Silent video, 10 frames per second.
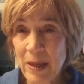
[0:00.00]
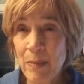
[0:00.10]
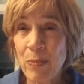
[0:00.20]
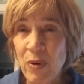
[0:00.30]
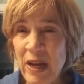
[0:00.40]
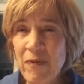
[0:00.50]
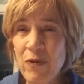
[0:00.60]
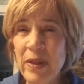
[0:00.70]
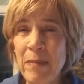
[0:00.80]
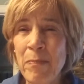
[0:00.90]
Pray for
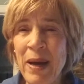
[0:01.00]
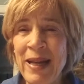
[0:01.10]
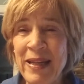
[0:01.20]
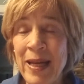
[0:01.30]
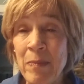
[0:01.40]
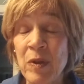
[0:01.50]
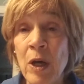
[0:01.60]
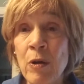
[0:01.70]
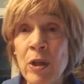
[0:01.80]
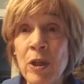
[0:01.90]
them by name. Go
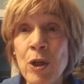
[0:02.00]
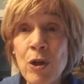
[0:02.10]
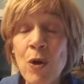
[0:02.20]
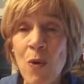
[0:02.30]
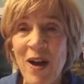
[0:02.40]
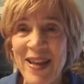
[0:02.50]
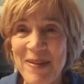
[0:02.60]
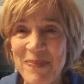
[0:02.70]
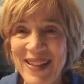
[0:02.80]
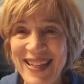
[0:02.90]
to your quiet
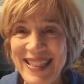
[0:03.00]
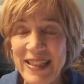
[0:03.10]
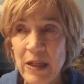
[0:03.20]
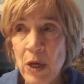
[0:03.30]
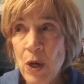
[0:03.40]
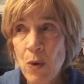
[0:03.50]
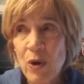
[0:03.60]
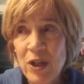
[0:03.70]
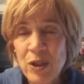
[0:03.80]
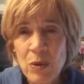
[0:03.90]
place where
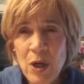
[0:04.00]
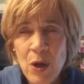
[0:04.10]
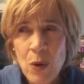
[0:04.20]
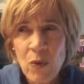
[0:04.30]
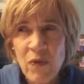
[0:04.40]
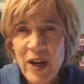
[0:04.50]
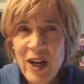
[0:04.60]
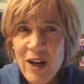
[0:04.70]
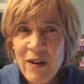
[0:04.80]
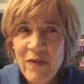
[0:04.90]
it's
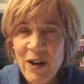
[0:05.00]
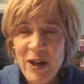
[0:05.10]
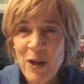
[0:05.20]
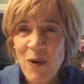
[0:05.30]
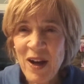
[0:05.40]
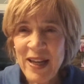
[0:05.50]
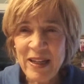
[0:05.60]
very, very quiet.